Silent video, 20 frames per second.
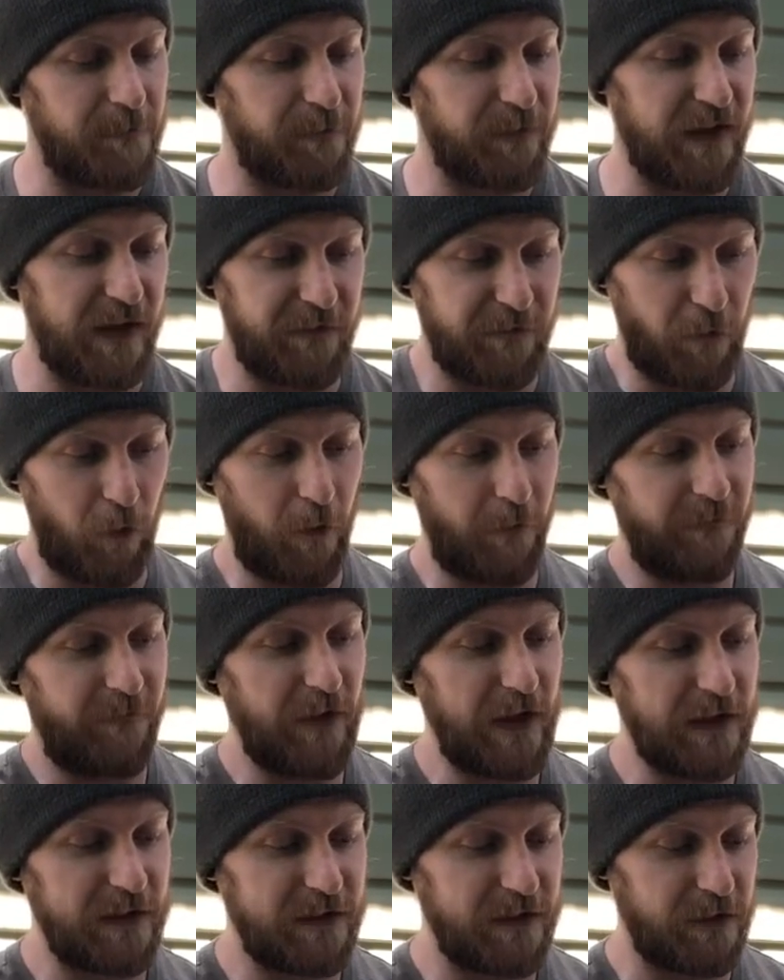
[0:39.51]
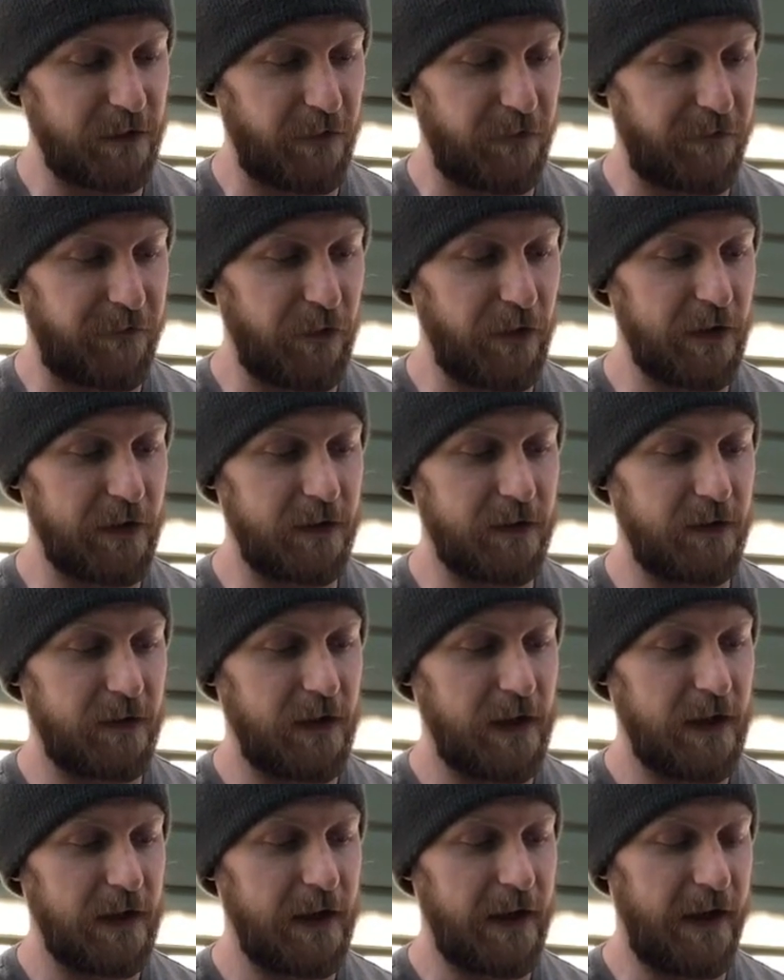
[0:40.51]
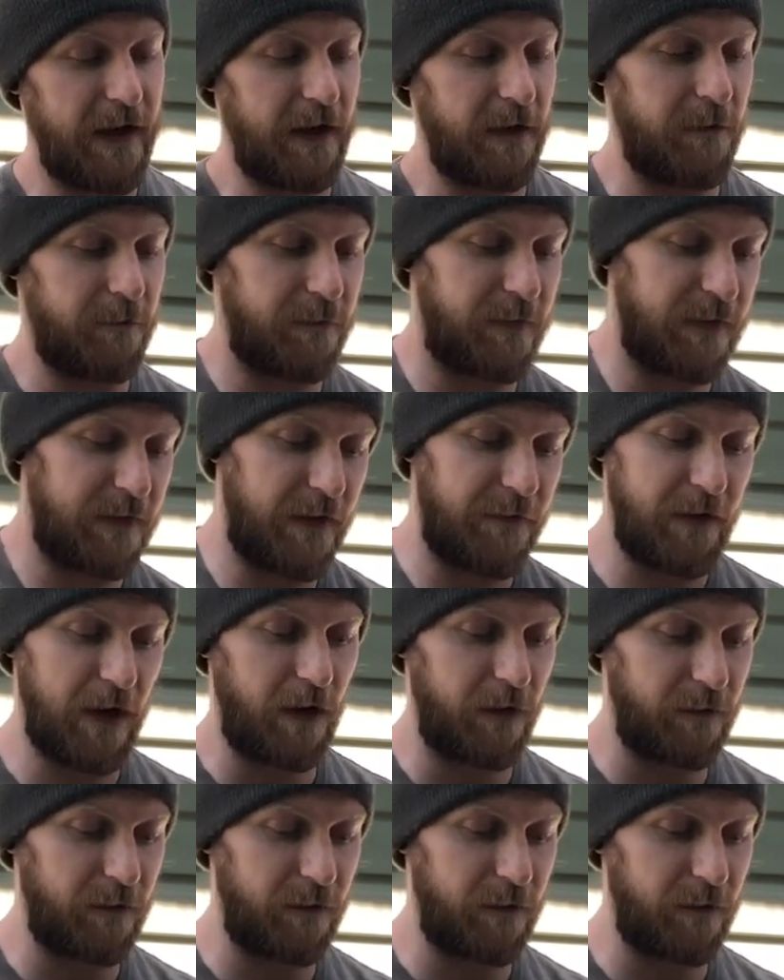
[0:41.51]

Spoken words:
They form fit to your foot. They've got